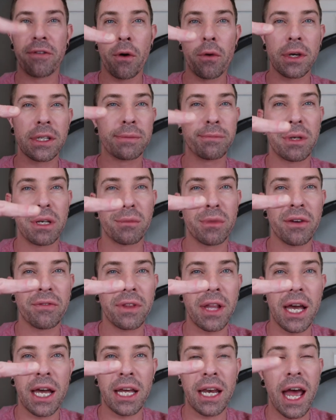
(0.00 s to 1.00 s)
focus beam of
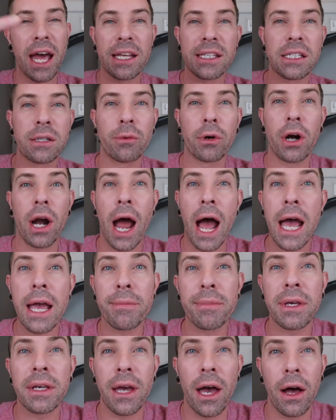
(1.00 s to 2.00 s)
light, as to where
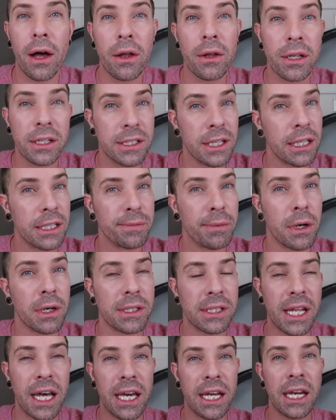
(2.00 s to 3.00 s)
IPL, intense
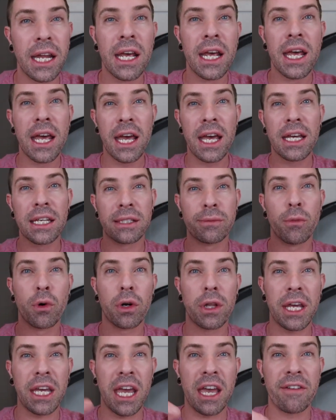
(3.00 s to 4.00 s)
pulse light, is
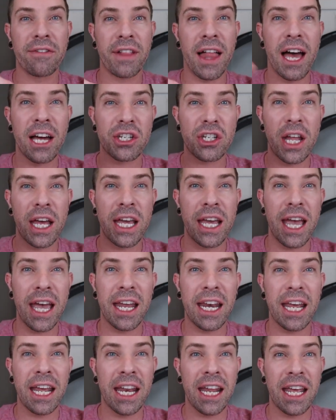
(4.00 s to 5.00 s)
more like a flashlight,
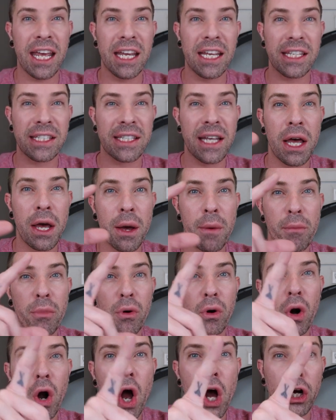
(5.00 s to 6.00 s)
and it is
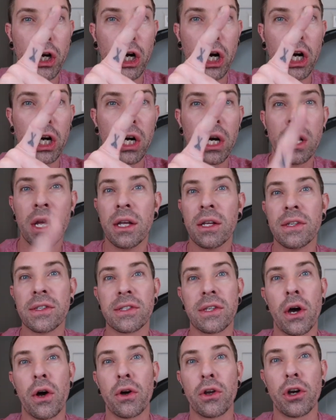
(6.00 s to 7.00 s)
broader.
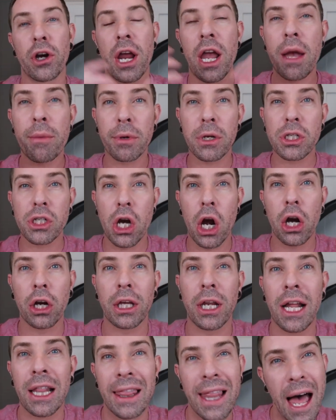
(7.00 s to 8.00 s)
So you're able to
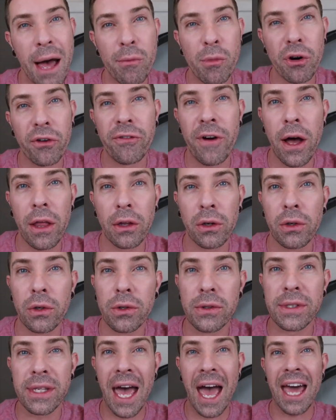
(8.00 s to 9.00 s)
target a lot more
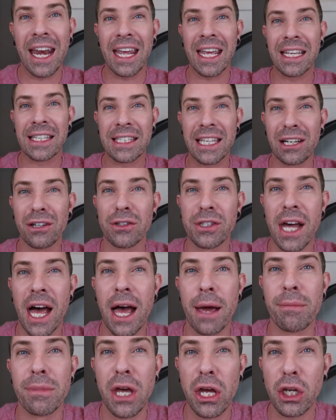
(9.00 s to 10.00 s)
follicles at a single
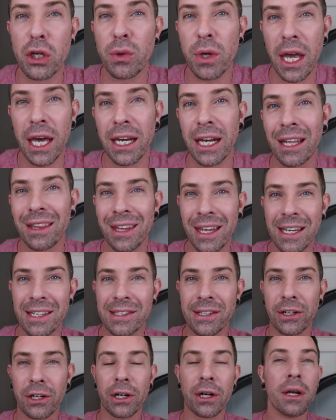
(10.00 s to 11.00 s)
time than you can a
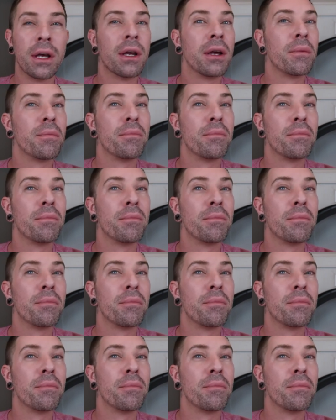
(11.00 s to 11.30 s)
laser.